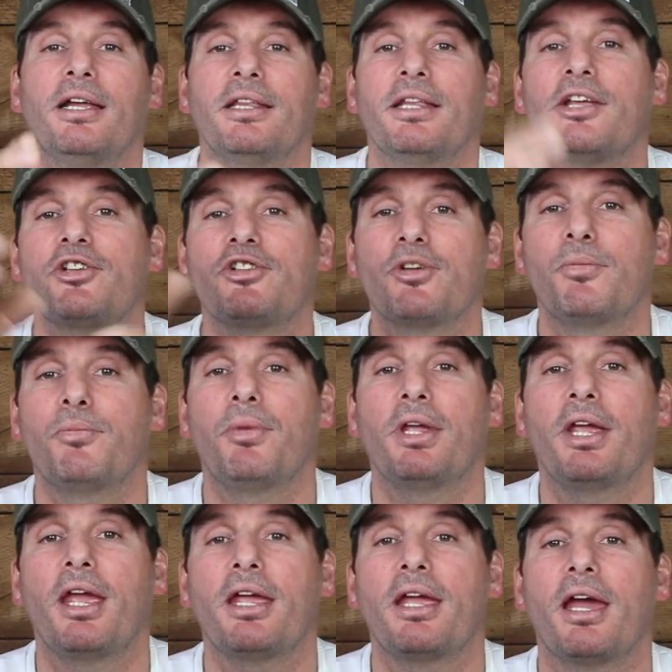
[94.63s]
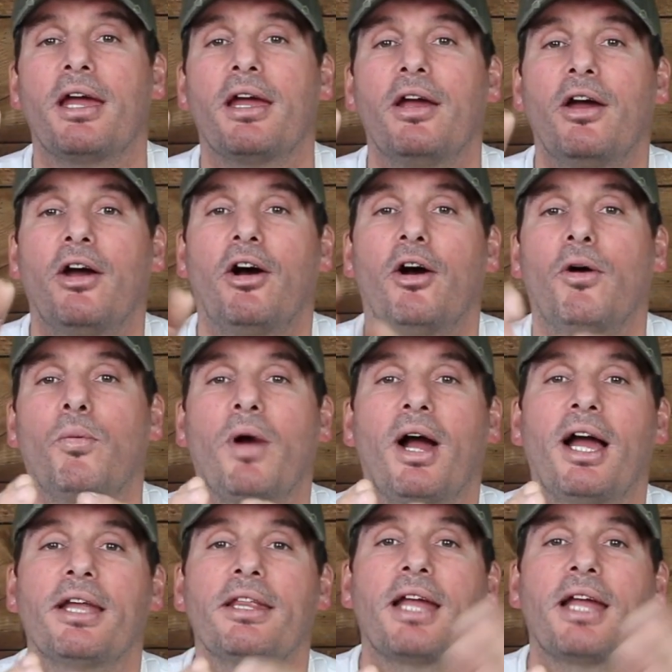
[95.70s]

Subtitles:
this should be here or why